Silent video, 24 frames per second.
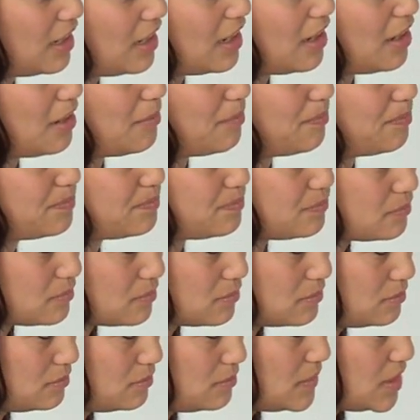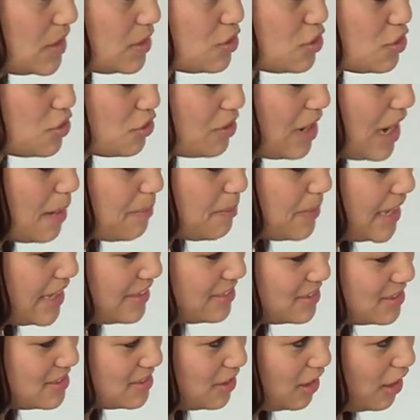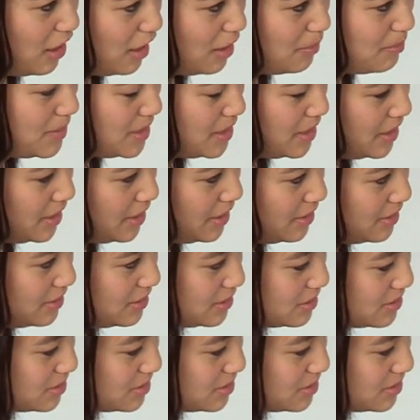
um, strap at the top. The